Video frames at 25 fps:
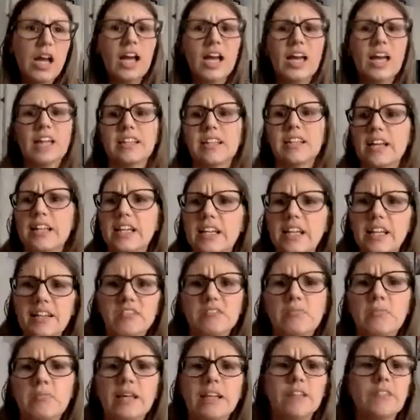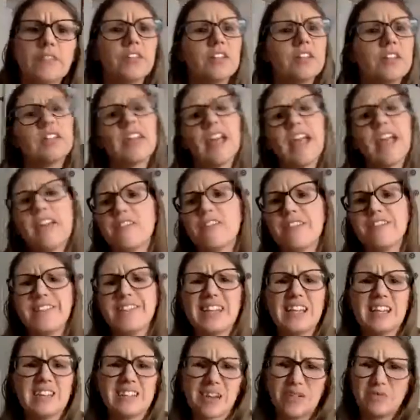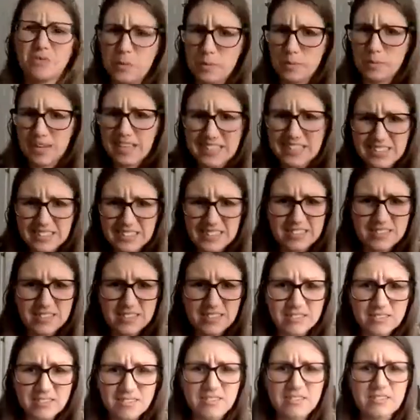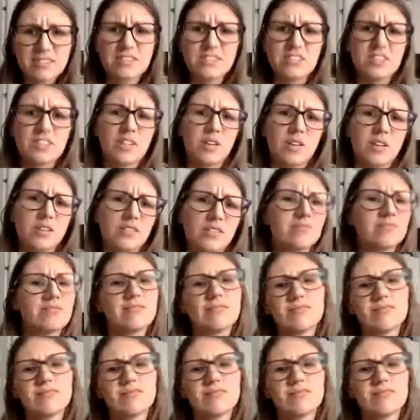And then last benefit, everything is automated. So,